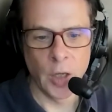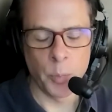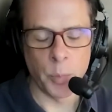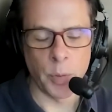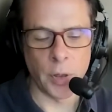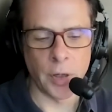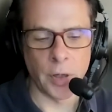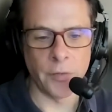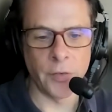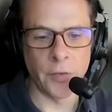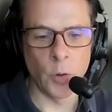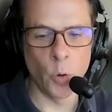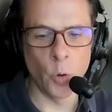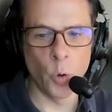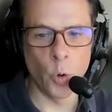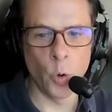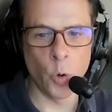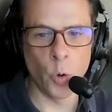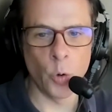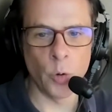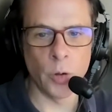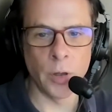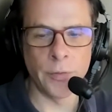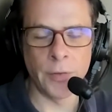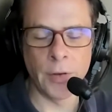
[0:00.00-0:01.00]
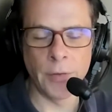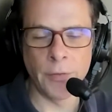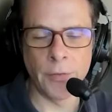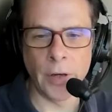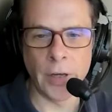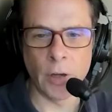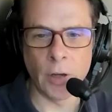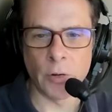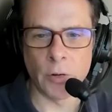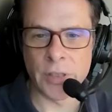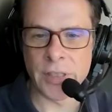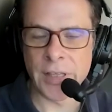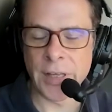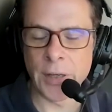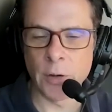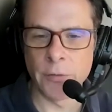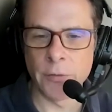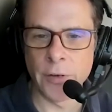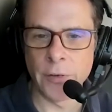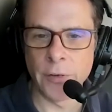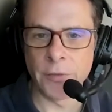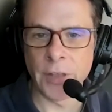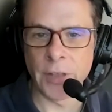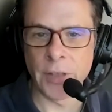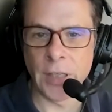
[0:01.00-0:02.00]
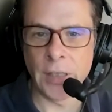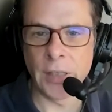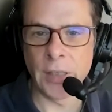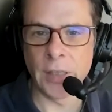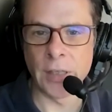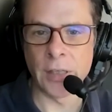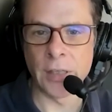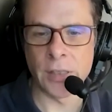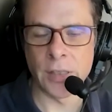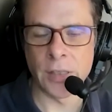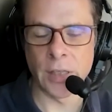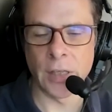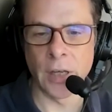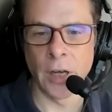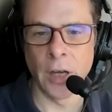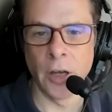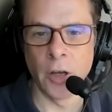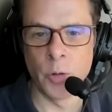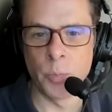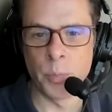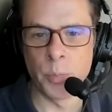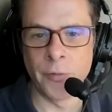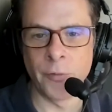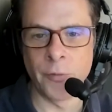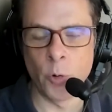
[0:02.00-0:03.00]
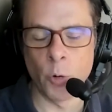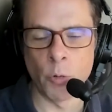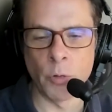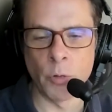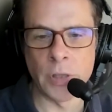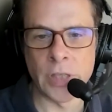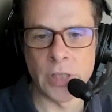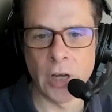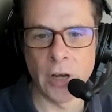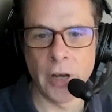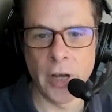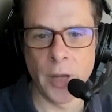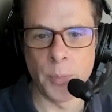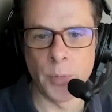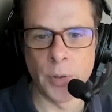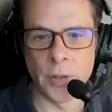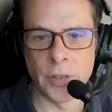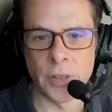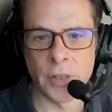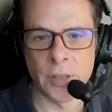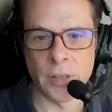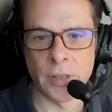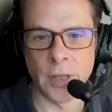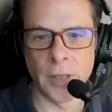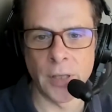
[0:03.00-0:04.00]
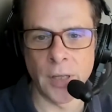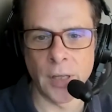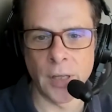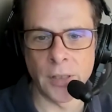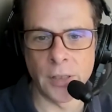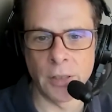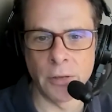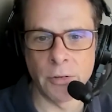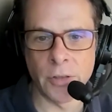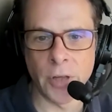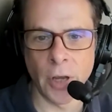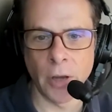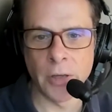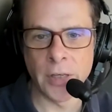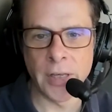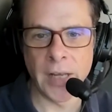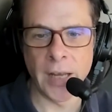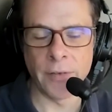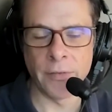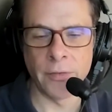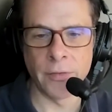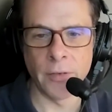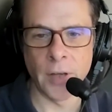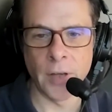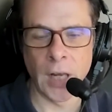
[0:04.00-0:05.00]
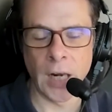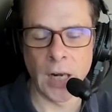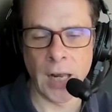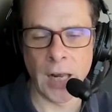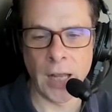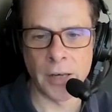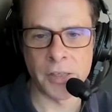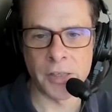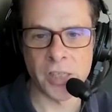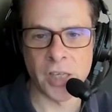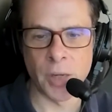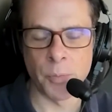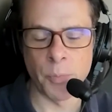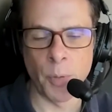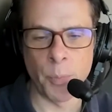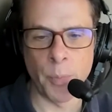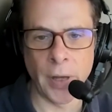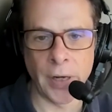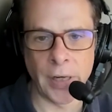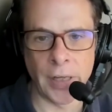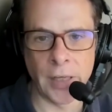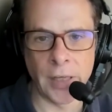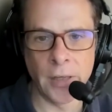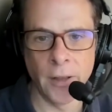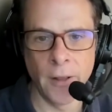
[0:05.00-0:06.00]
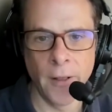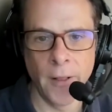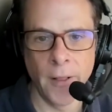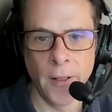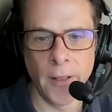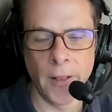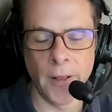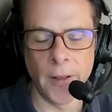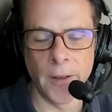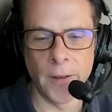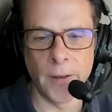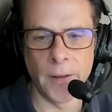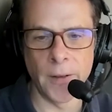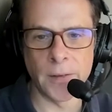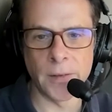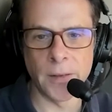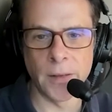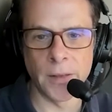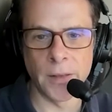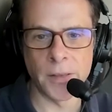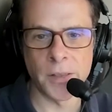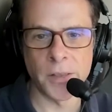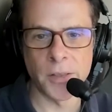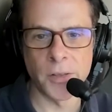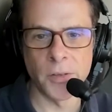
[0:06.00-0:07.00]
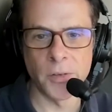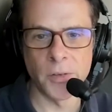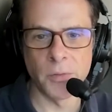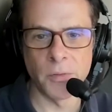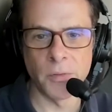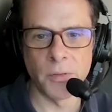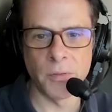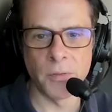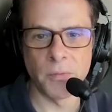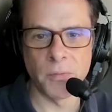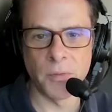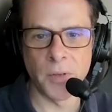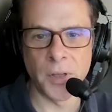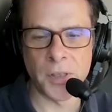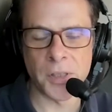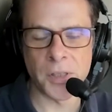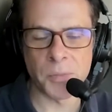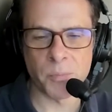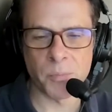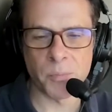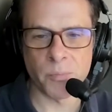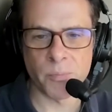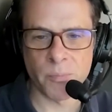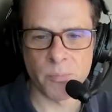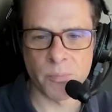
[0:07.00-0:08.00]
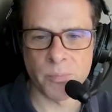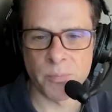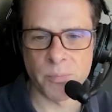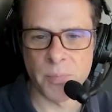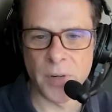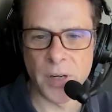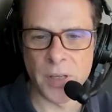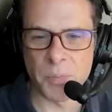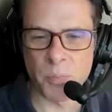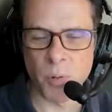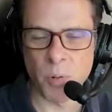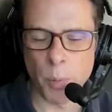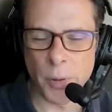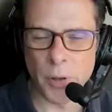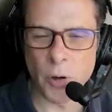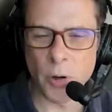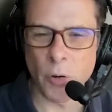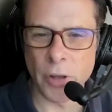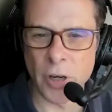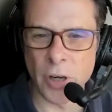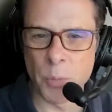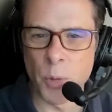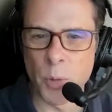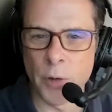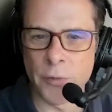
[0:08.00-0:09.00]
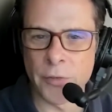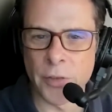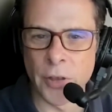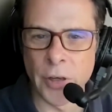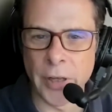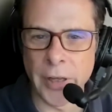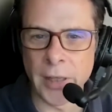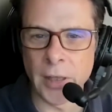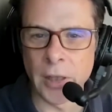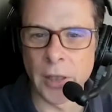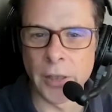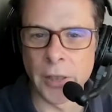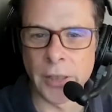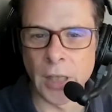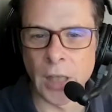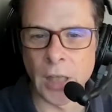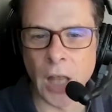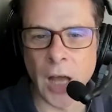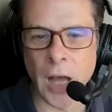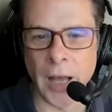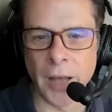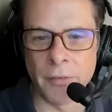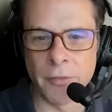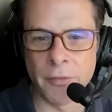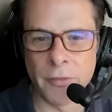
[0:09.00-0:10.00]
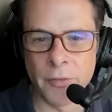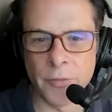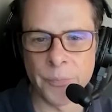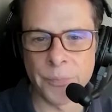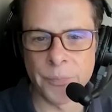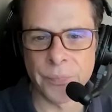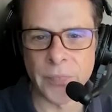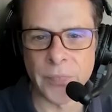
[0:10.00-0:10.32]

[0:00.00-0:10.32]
But if you've only got 10 or 15 years to go before retirement and you don't have a large sum of money, it's probably not going to move the needle in your life.